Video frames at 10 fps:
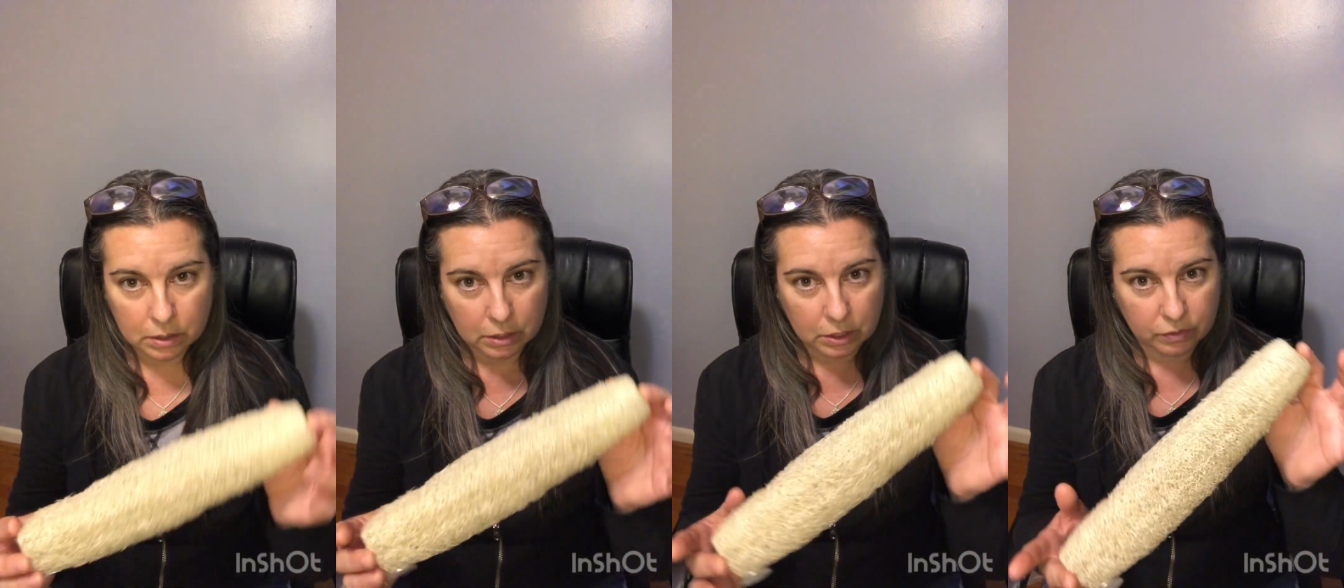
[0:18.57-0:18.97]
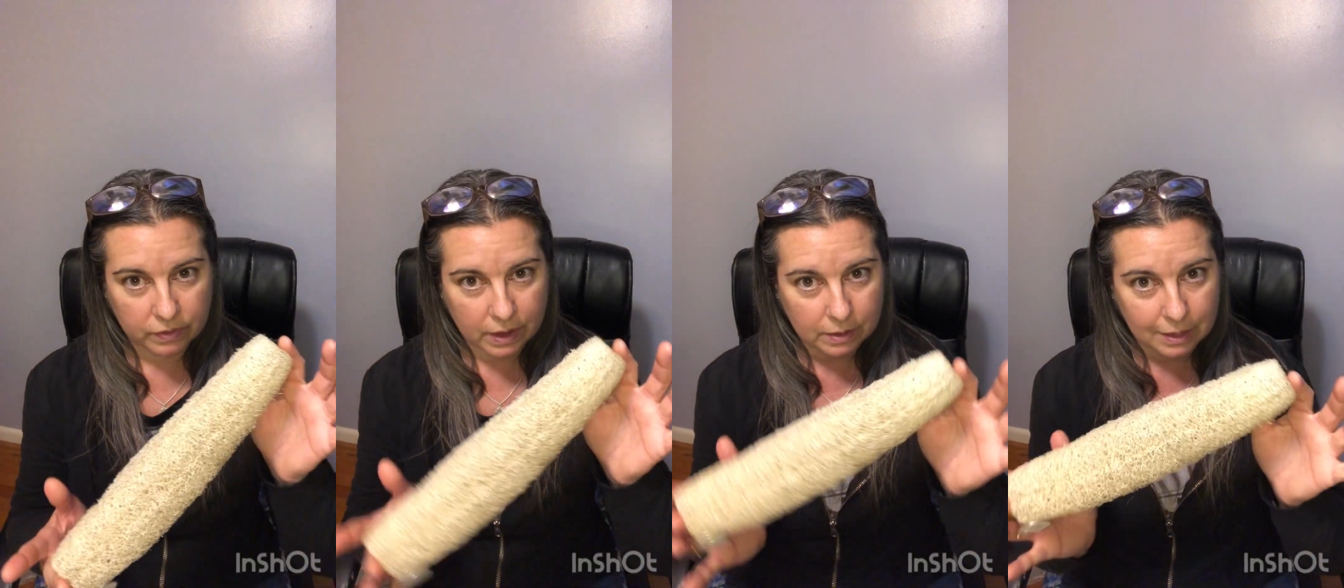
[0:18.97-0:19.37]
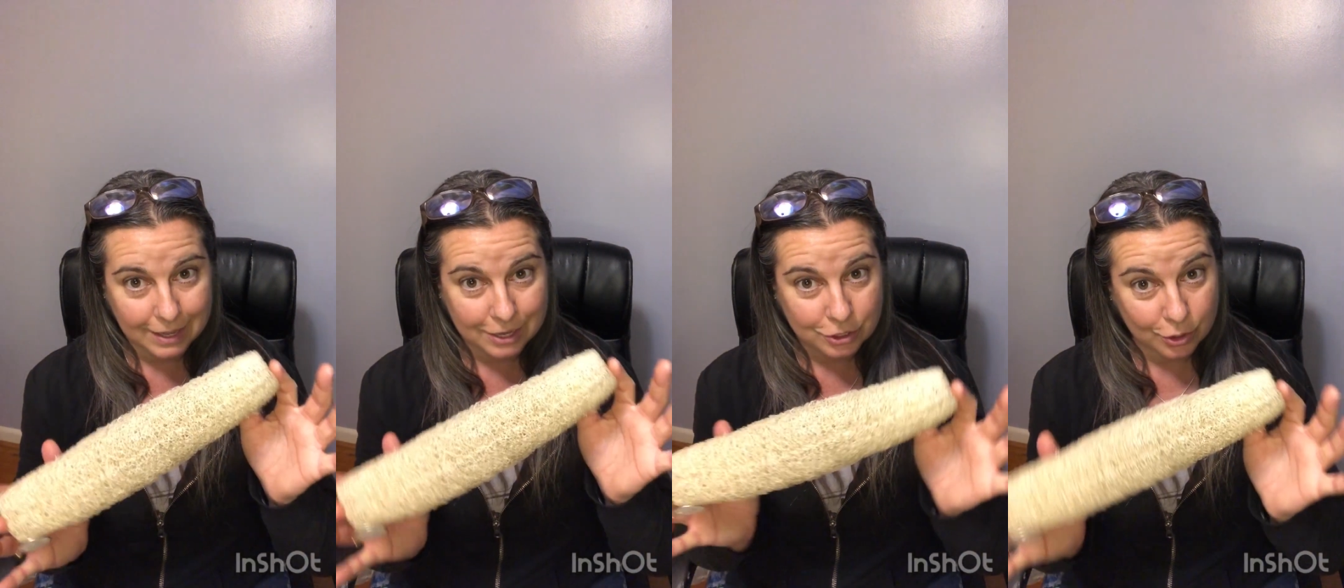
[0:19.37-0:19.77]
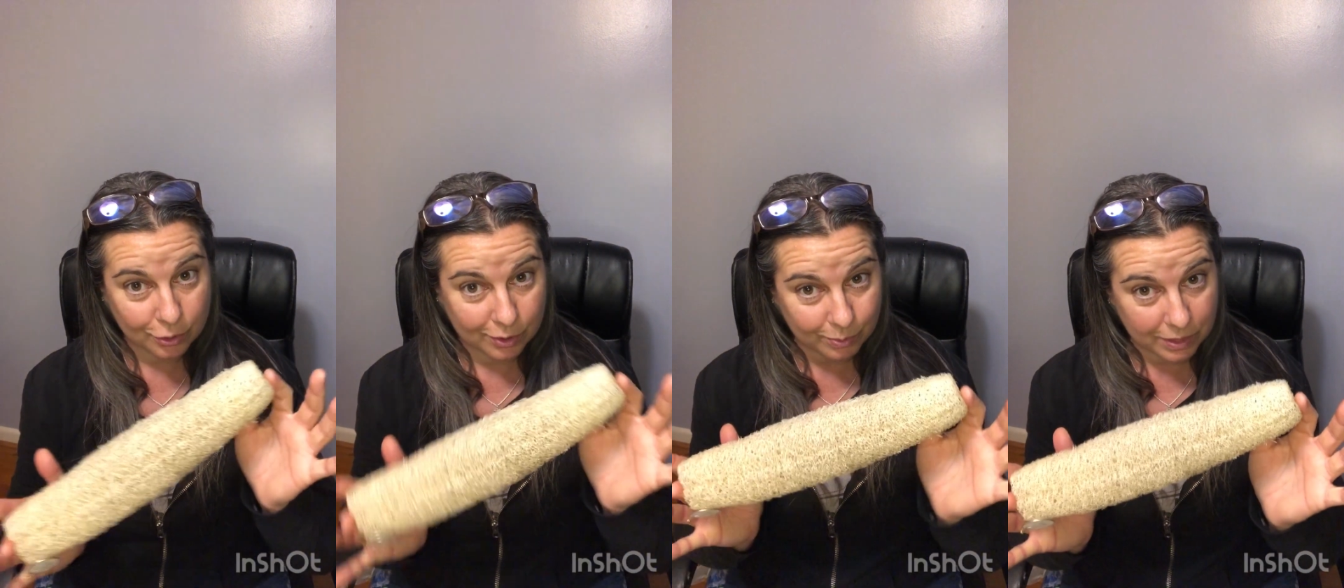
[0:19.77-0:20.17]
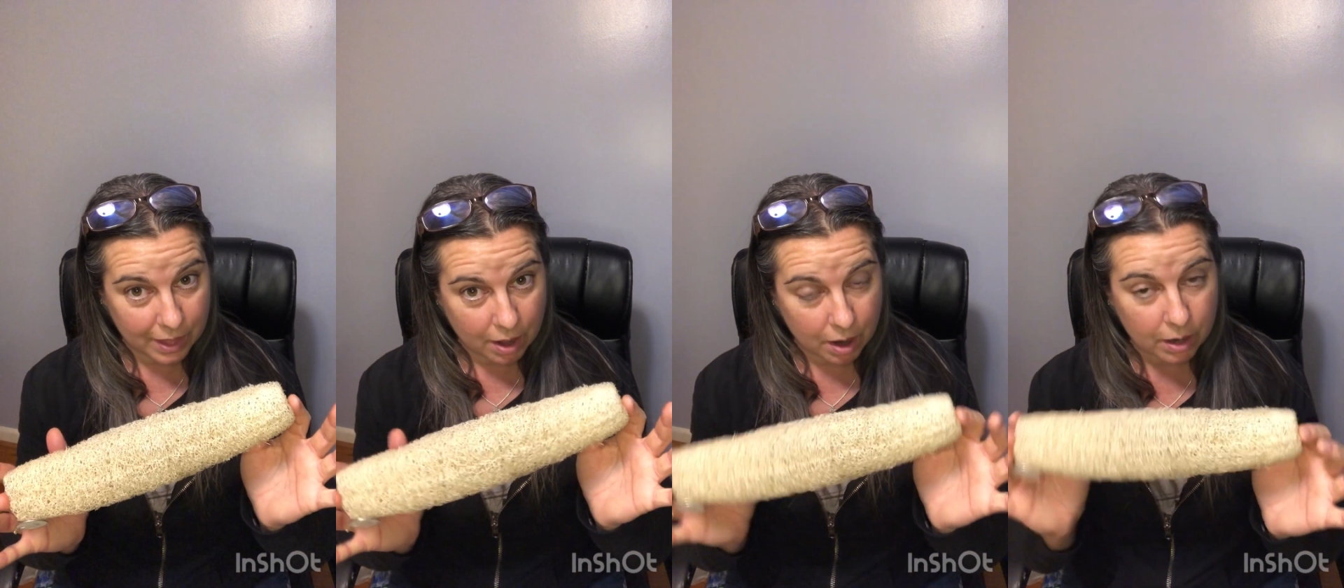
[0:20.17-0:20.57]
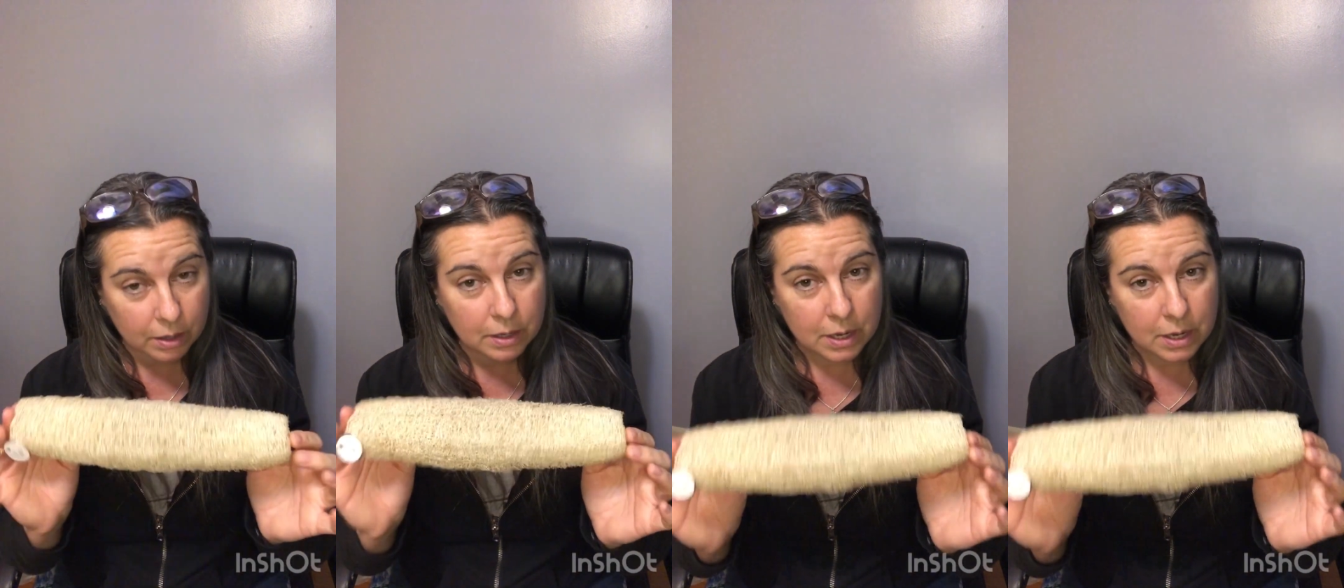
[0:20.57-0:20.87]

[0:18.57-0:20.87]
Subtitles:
Loofah, in case you don't know what they are.